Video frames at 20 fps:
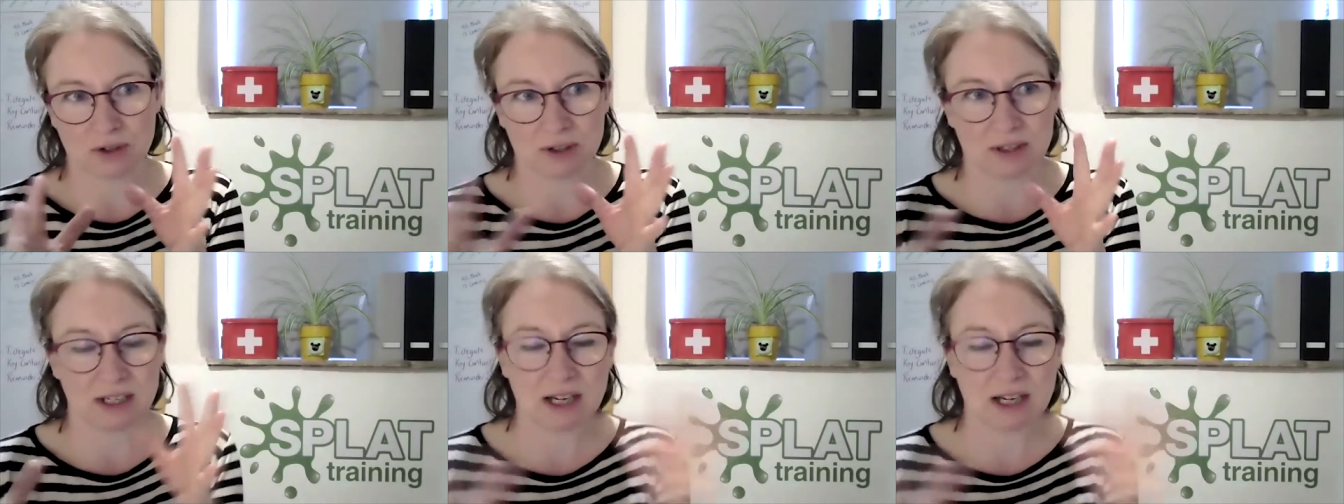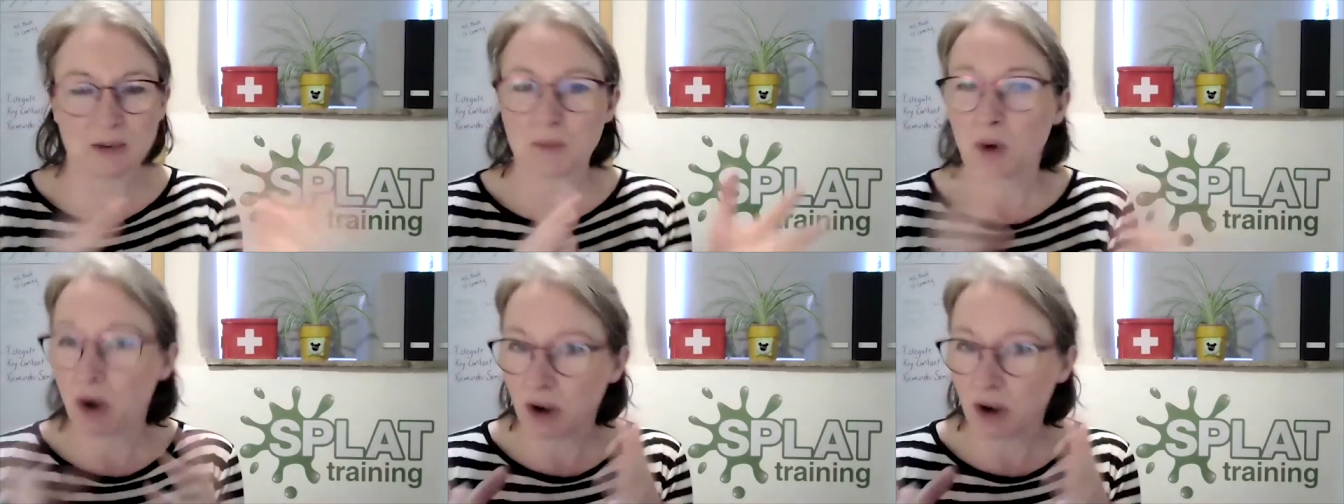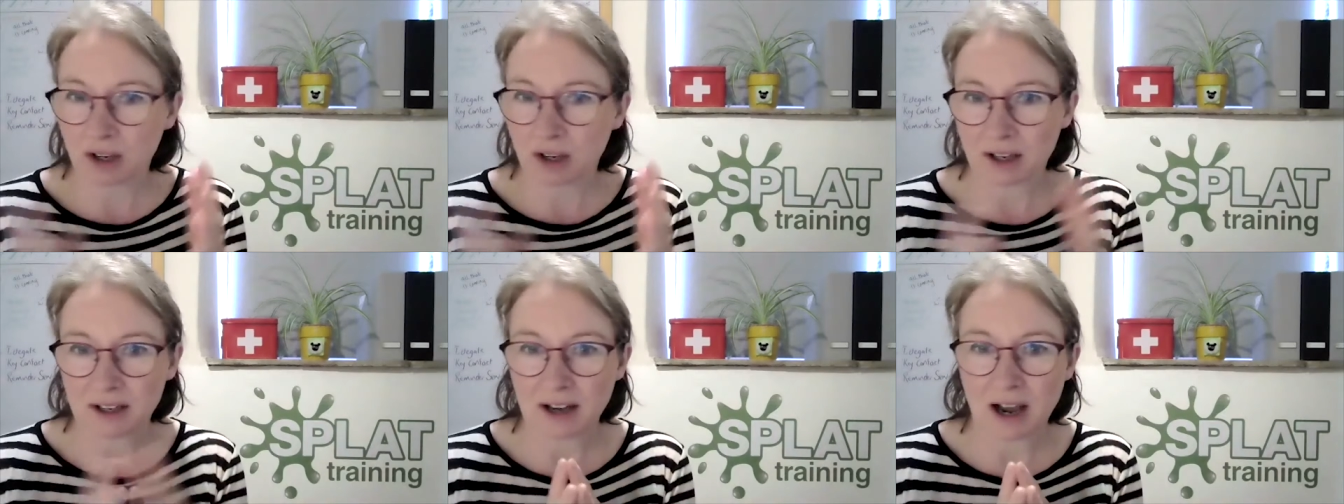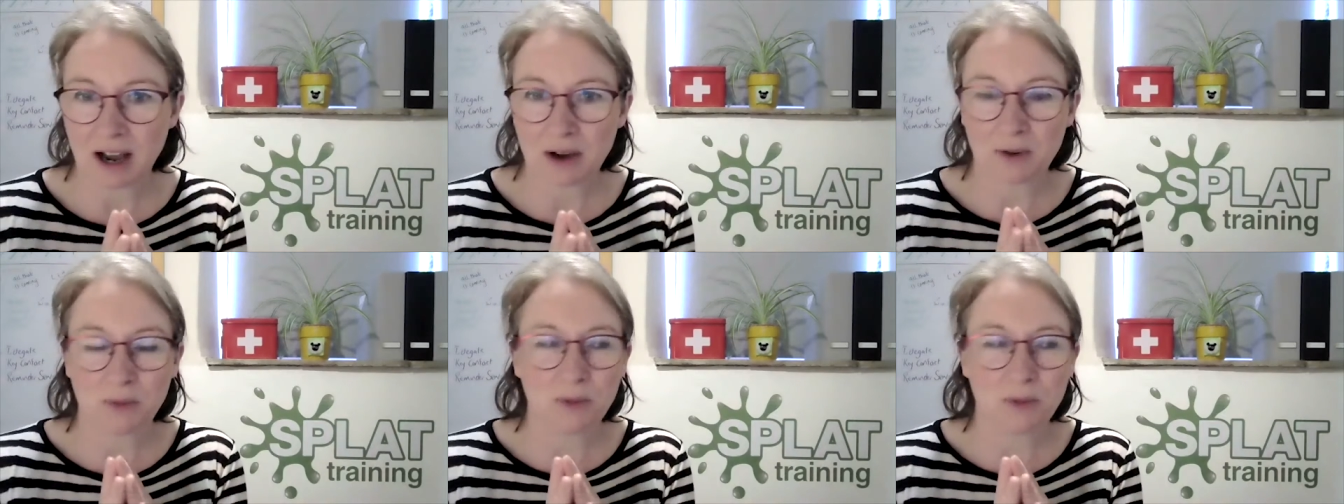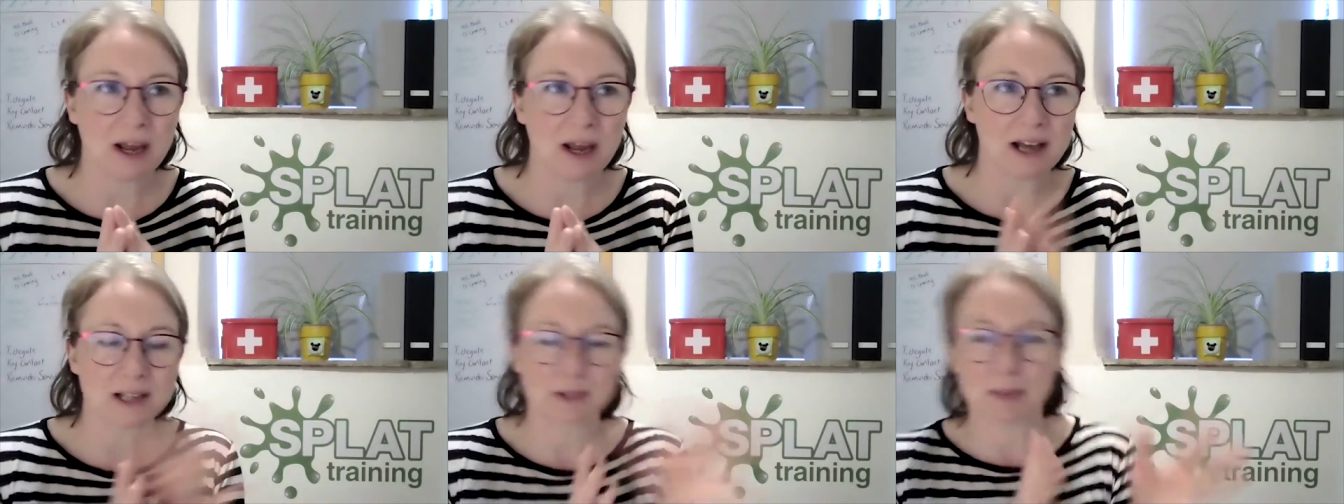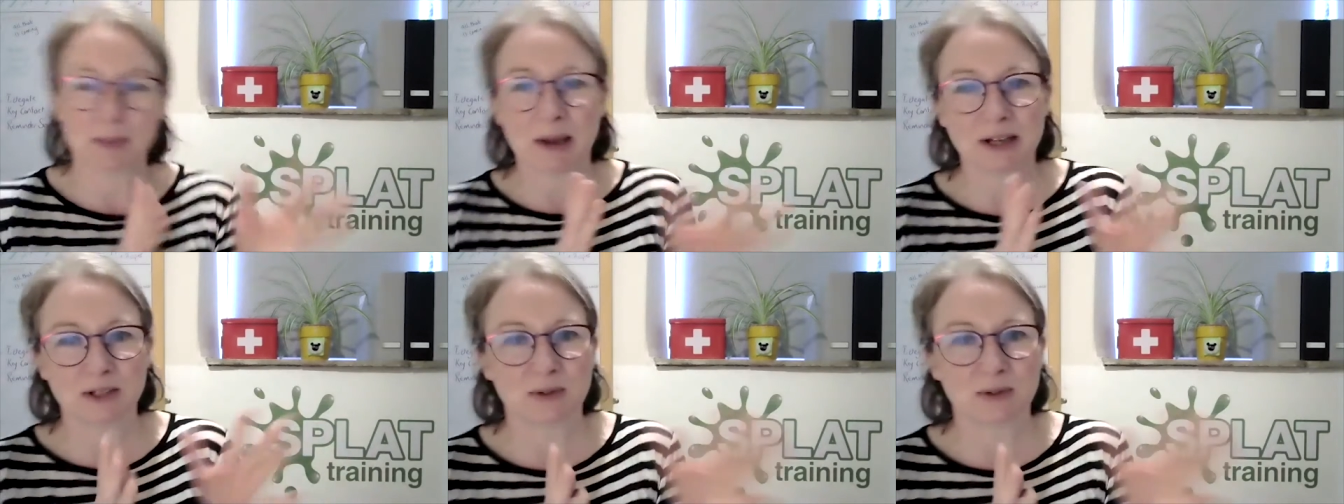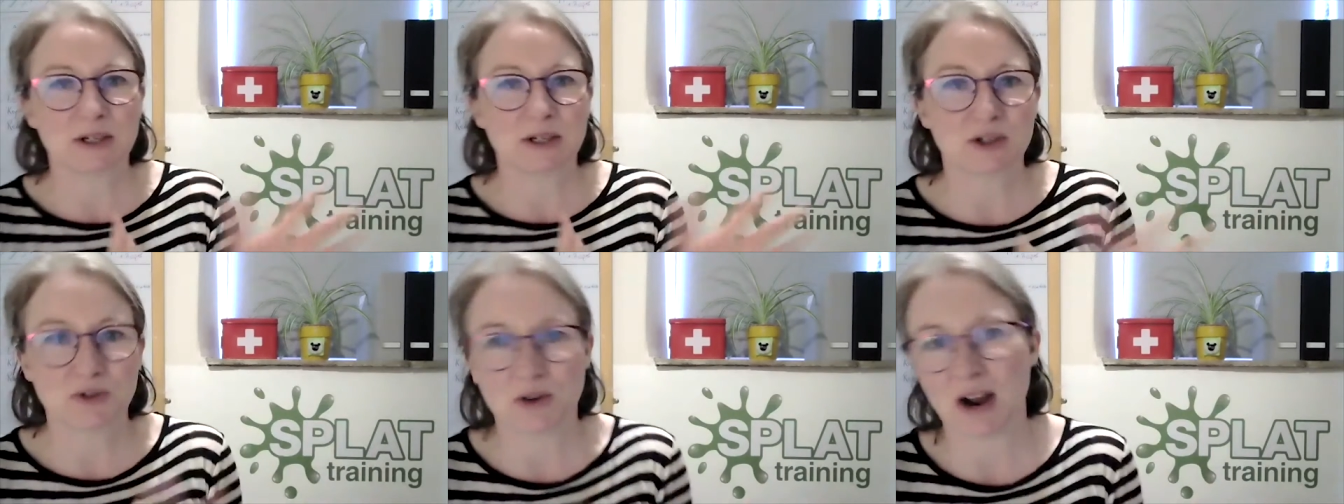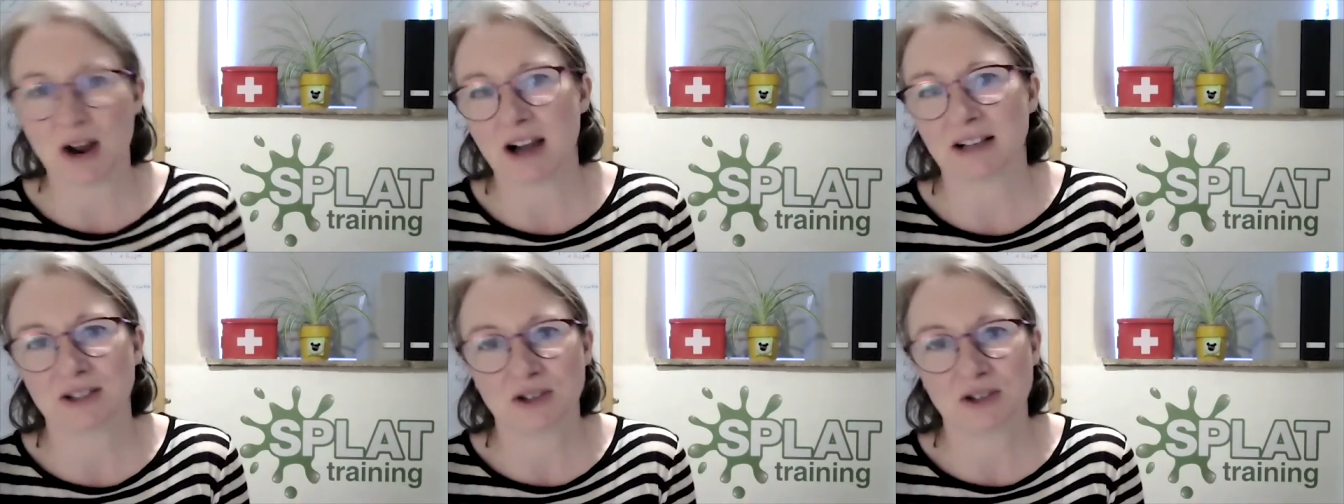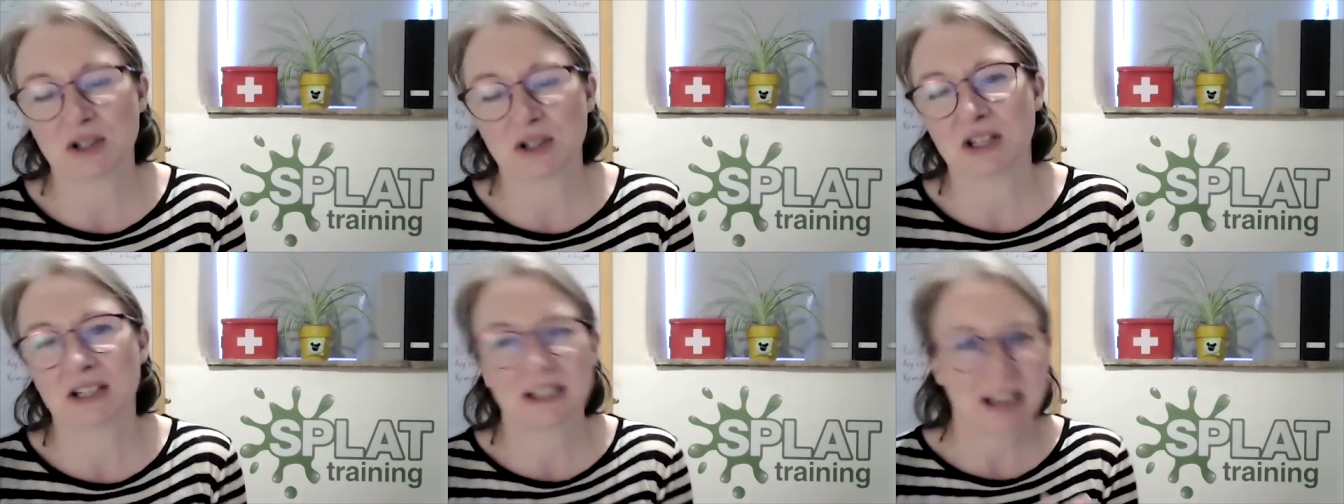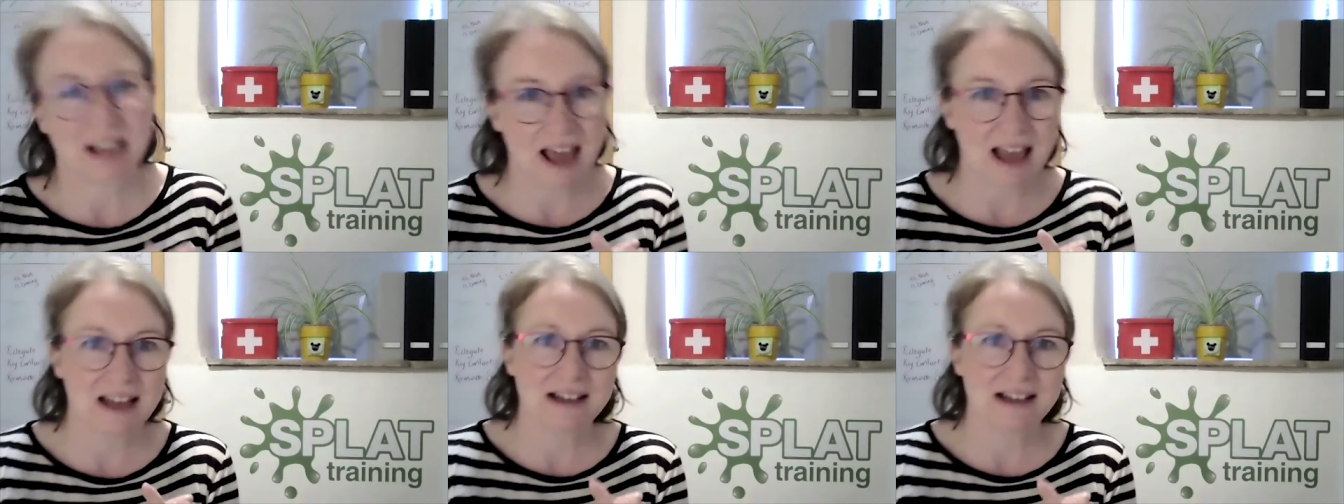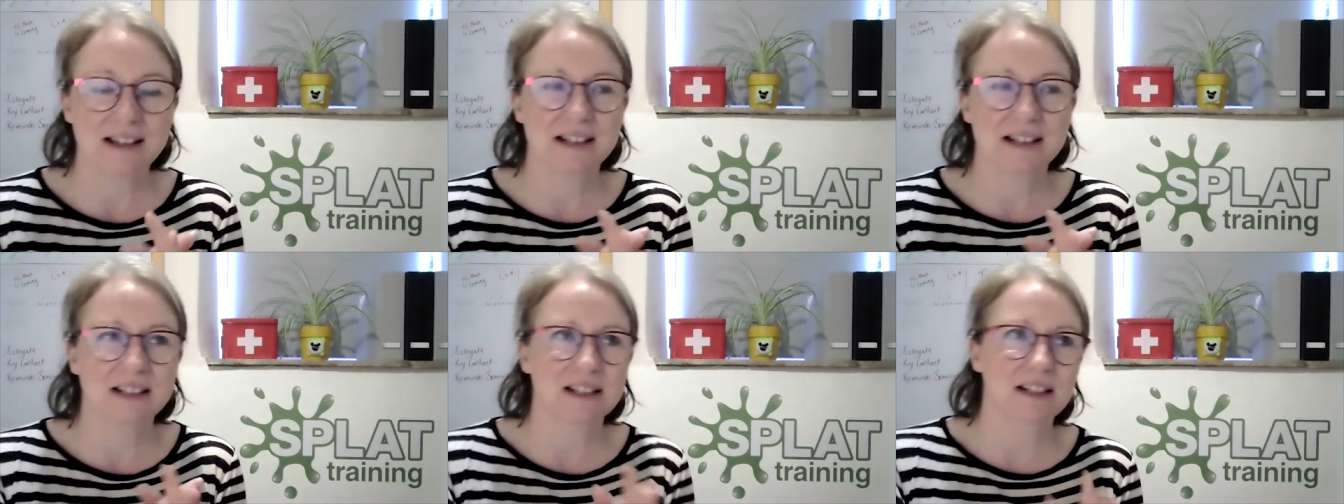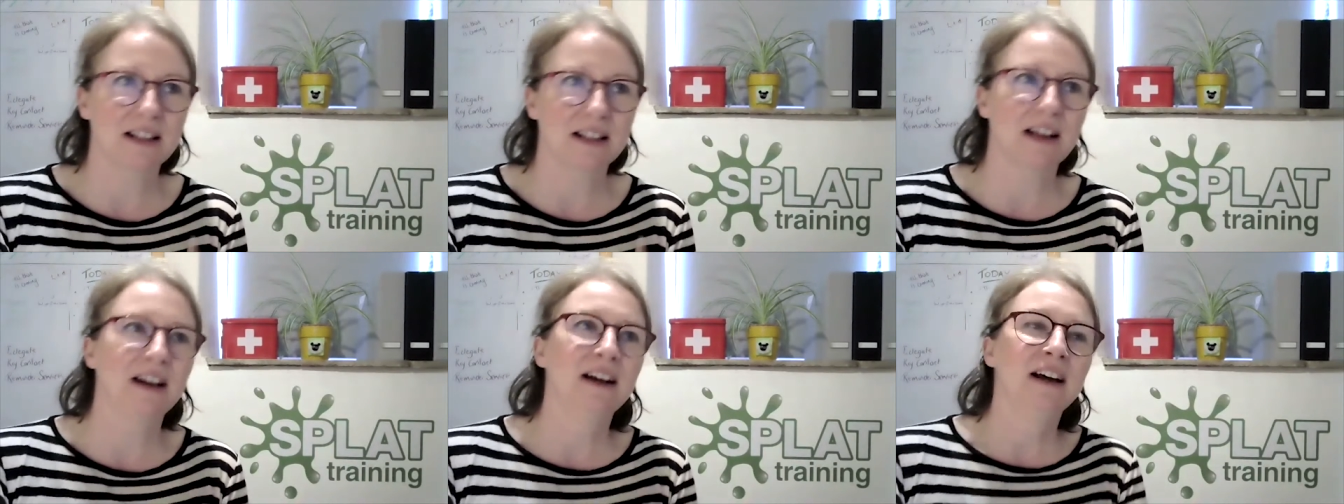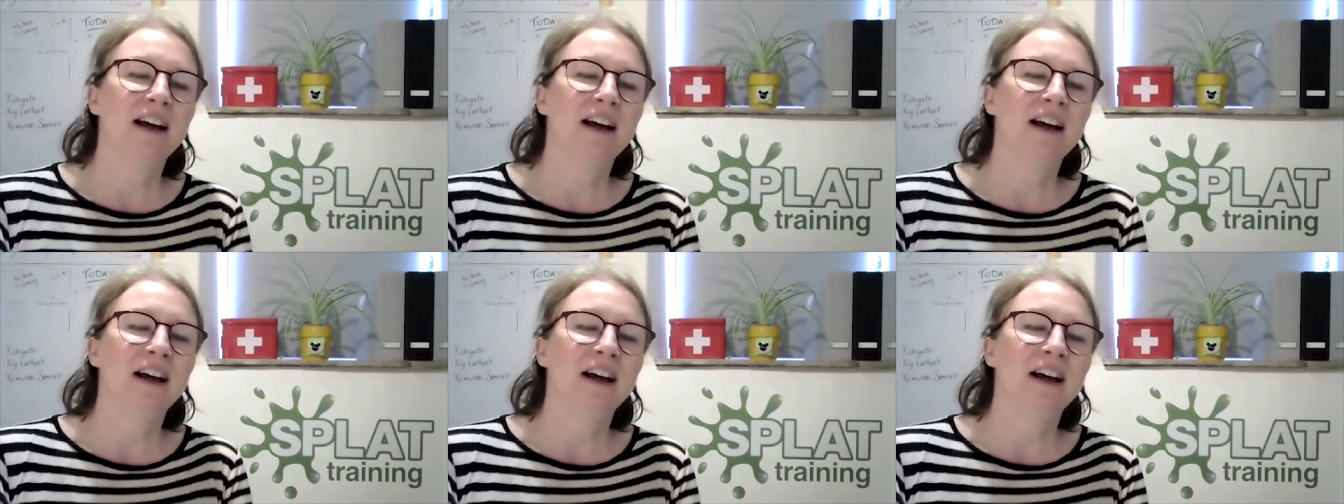teamwork and how we expect to interact during the day and things like that.